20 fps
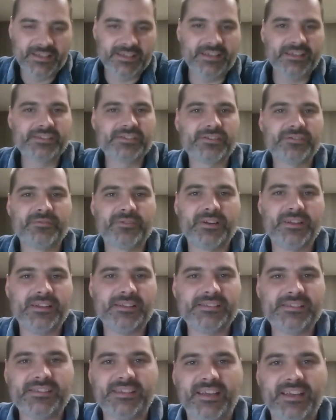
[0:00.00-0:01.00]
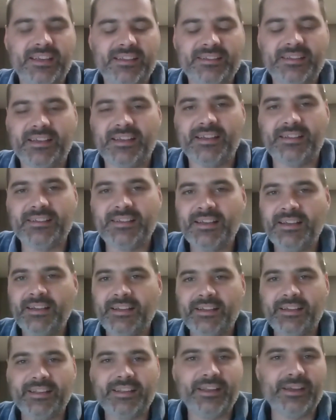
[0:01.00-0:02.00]
Is he really saying that,
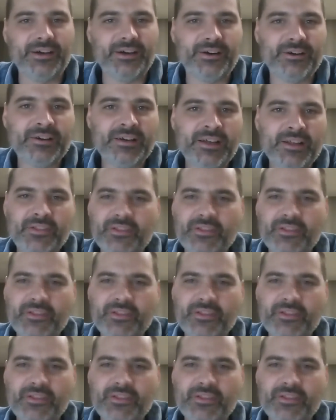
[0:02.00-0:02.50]
the